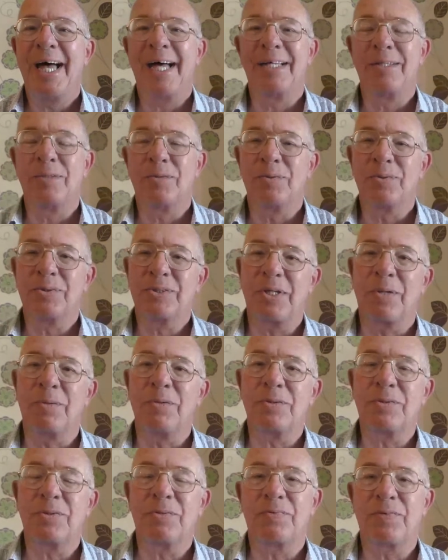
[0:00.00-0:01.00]
and also
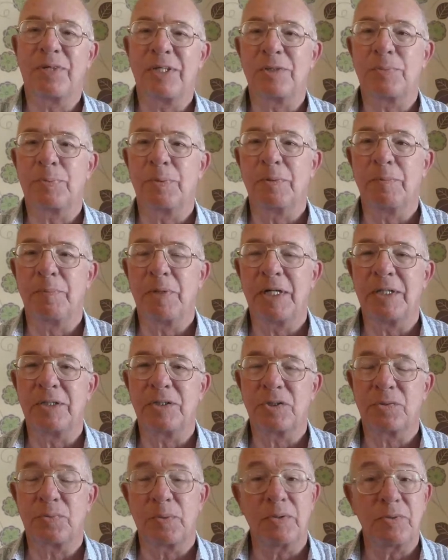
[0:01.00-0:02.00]
onto a Facebook
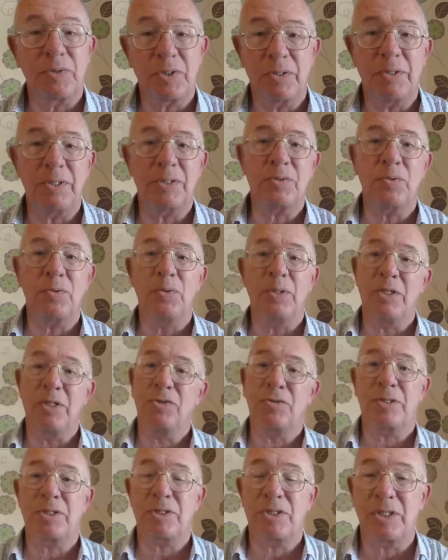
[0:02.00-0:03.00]
page as well. So it's all
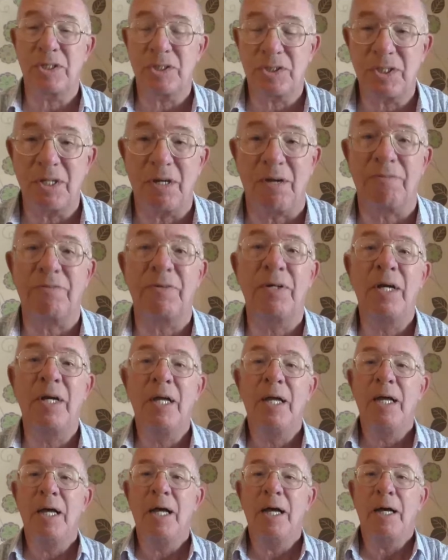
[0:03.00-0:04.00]
interesting stuff.
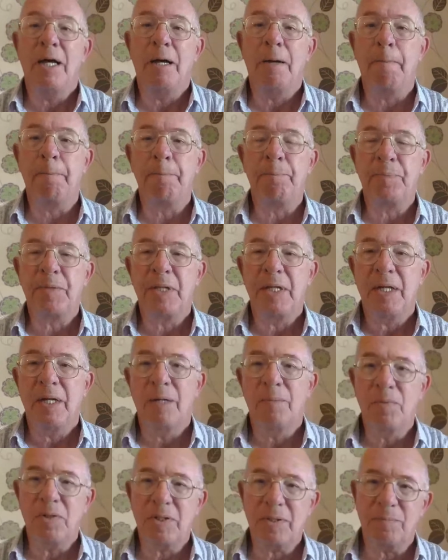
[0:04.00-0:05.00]
And
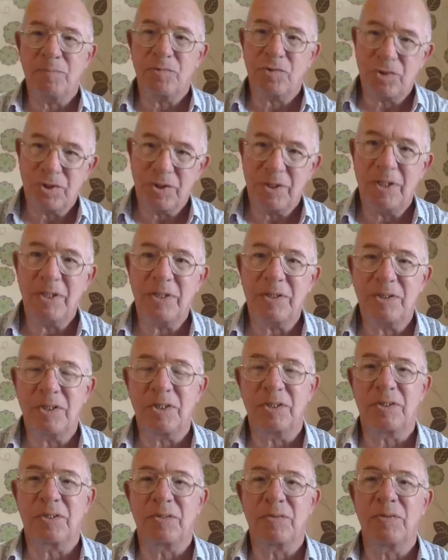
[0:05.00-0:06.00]
what I'm trying
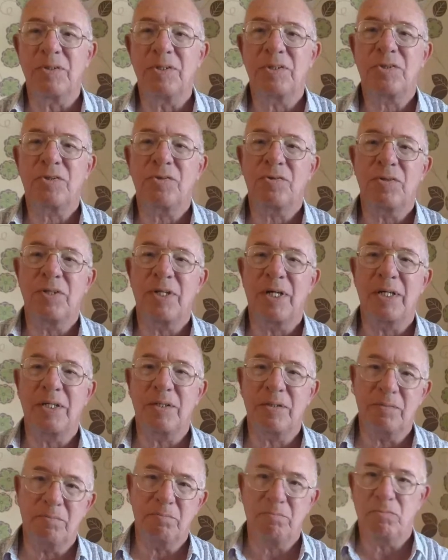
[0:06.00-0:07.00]
to do is
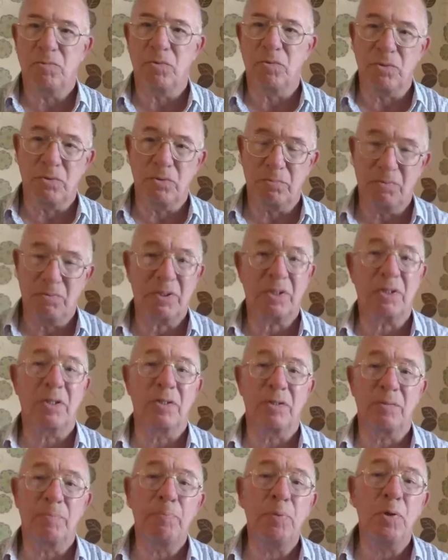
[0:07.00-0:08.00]
create or
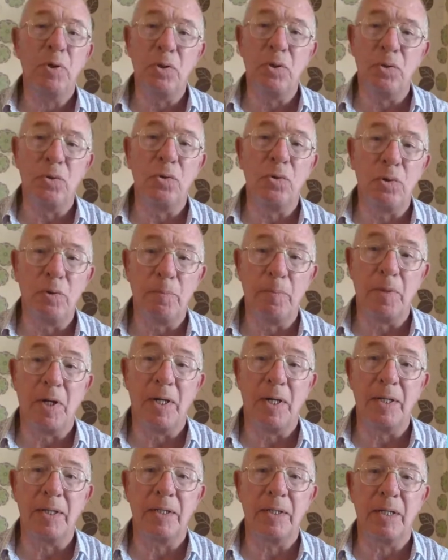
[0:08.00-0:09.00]
kind of pull all
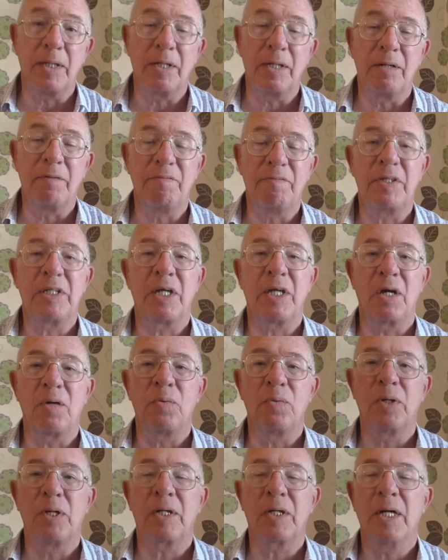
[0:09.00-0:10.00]
my
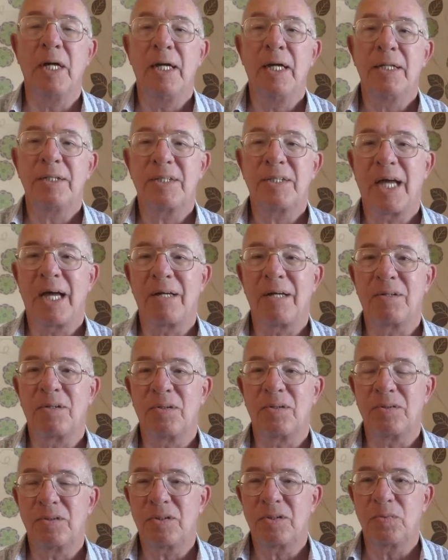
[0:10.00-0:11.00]
video work down
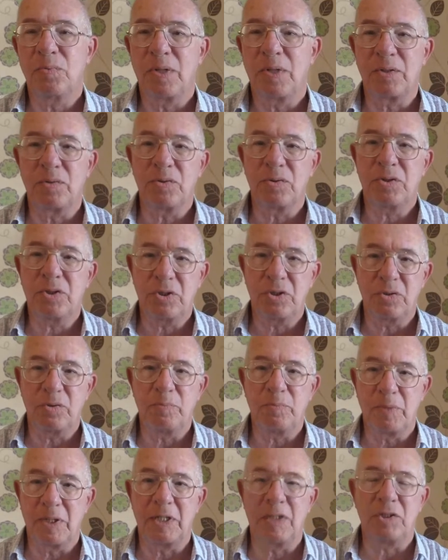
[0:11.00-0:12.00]
onto one or
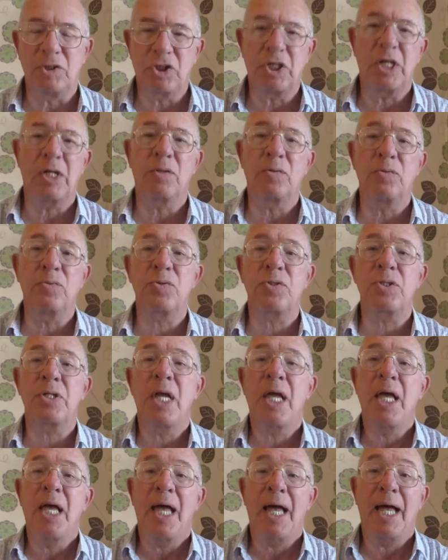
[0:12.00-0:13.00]
two main channels
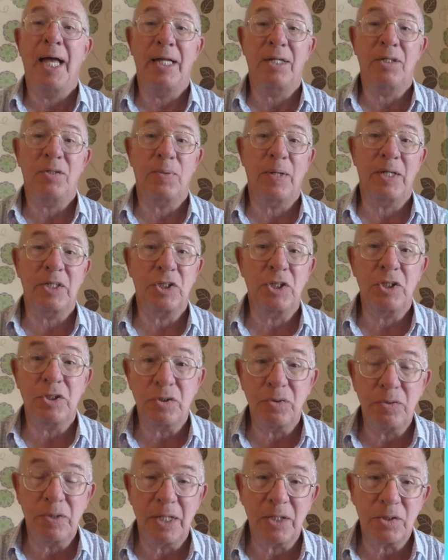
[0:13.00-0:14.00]
and to actually
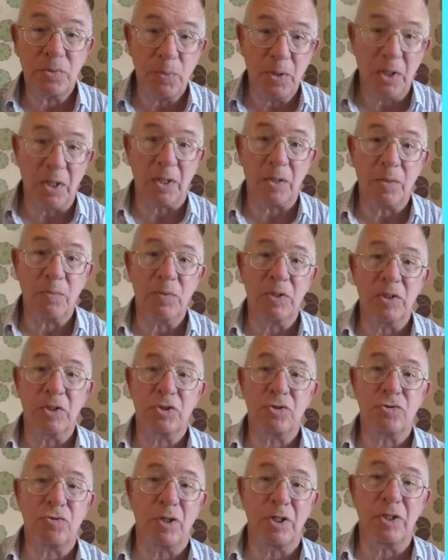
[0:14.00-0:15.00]
do less work,
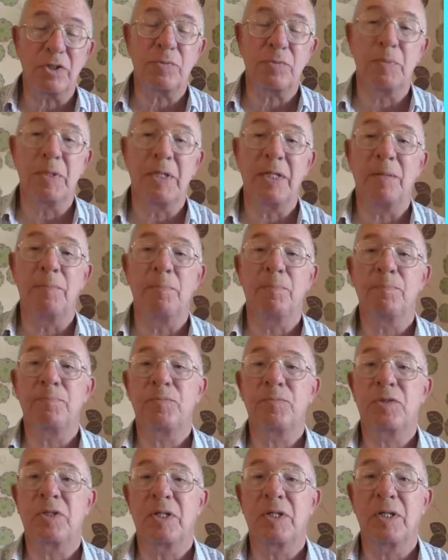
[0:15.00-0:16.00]
which strikes me at
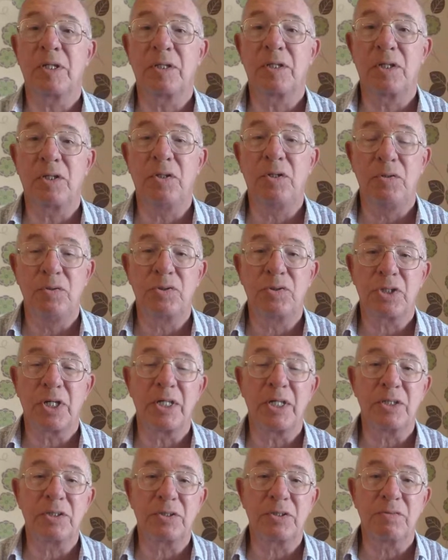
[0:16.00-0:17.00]
the huge
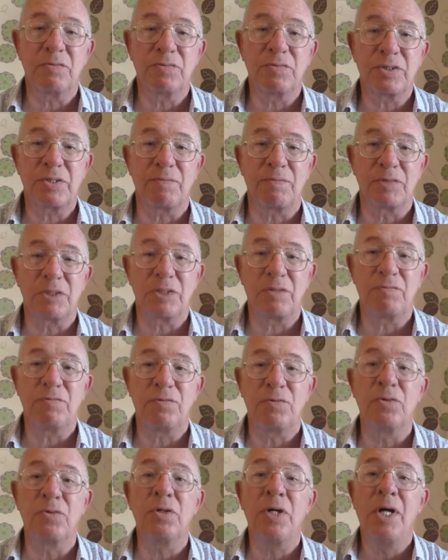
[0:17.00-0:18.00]
age of
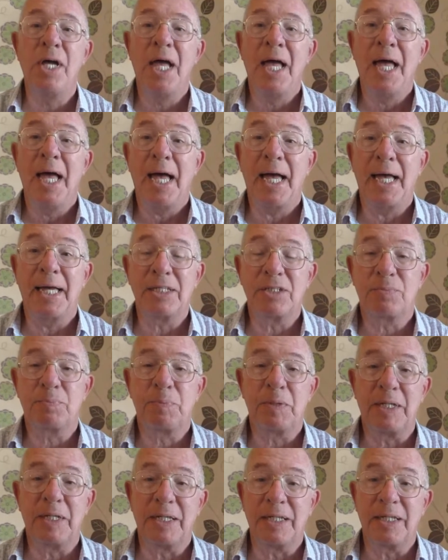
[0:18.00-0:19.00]
74 as
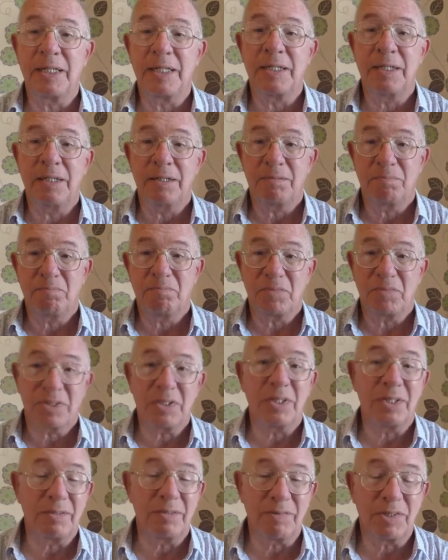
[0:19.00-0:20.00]
being
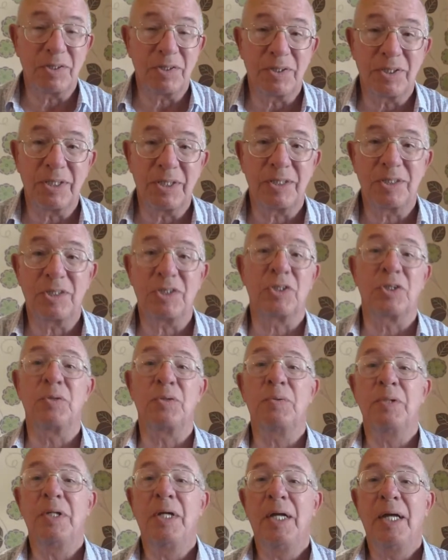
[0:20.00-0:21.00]
kind of a good thing to
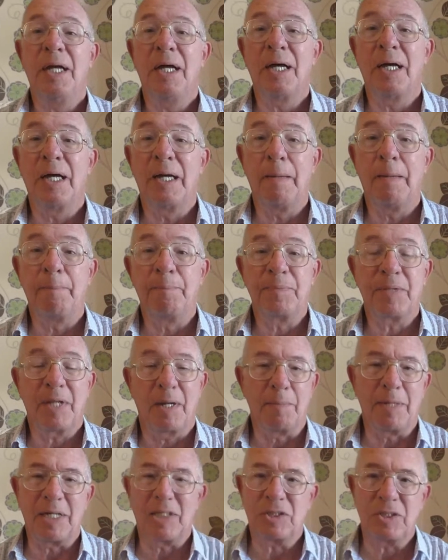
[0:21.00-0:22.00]
do.
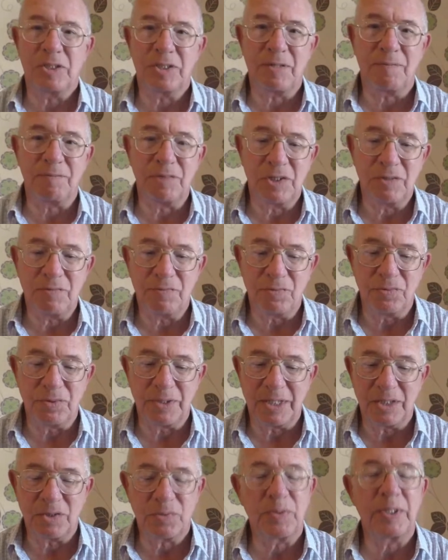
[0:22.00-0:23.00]
I'm actually 74
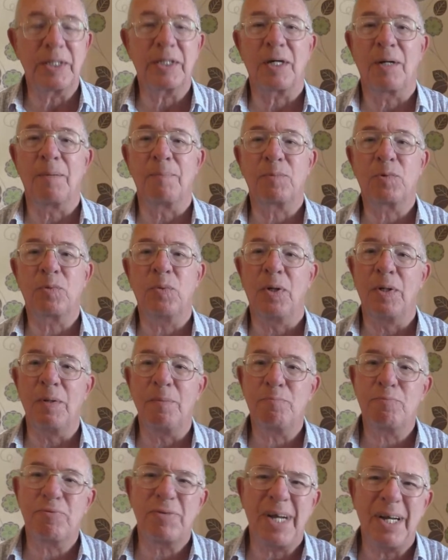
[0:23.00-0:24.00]
next week. I'm
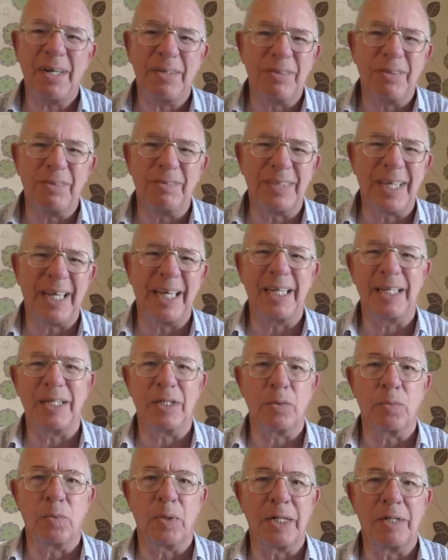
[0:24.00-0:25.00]
quite proud of that
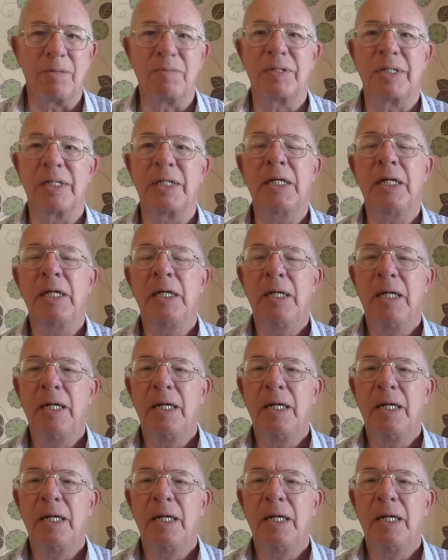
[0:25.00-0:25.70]
in a way, really,